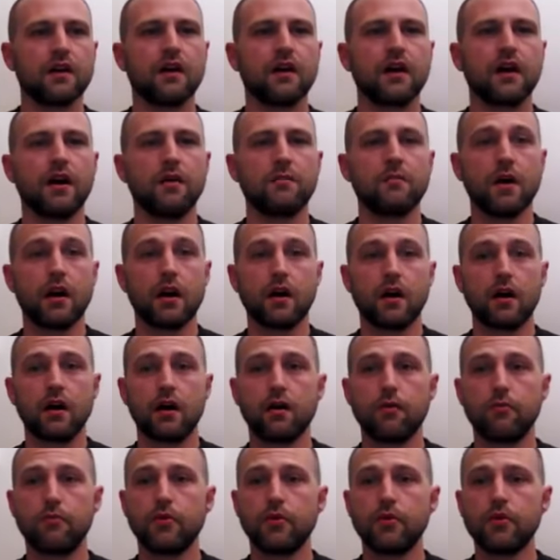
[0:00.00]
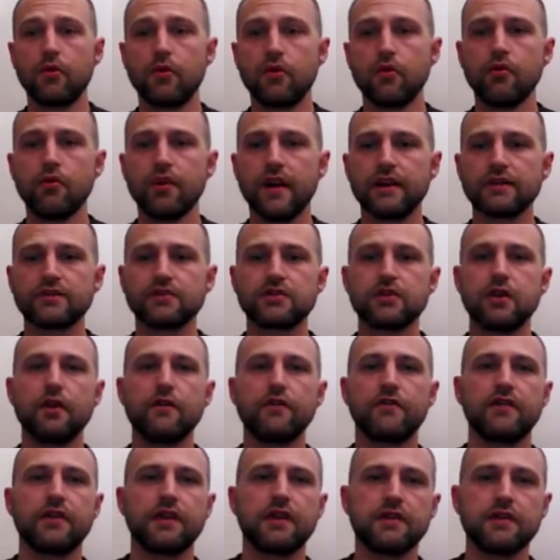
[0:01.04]
Put all that
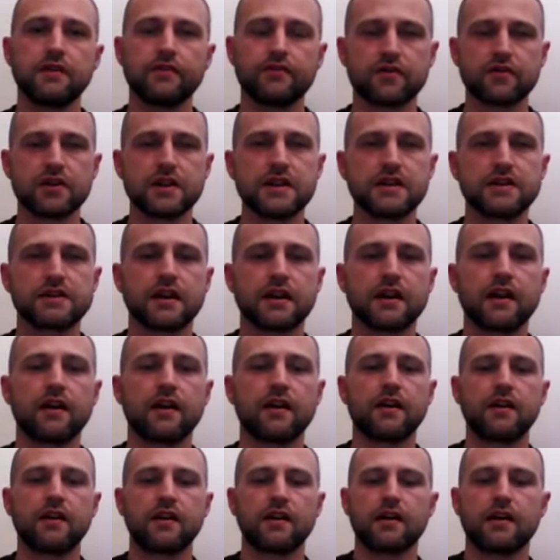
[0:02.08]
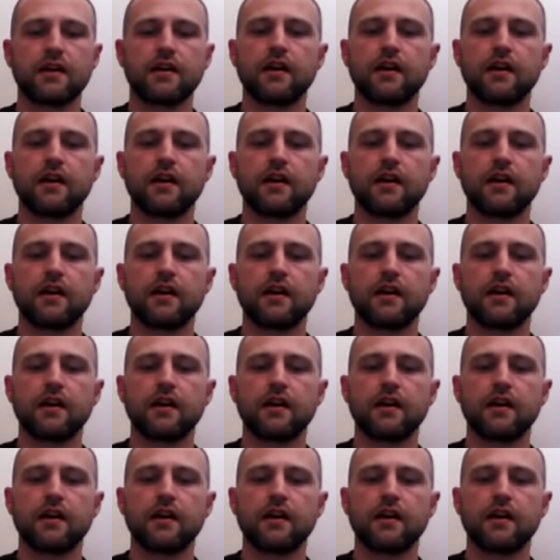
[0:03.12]
stuff in the freezer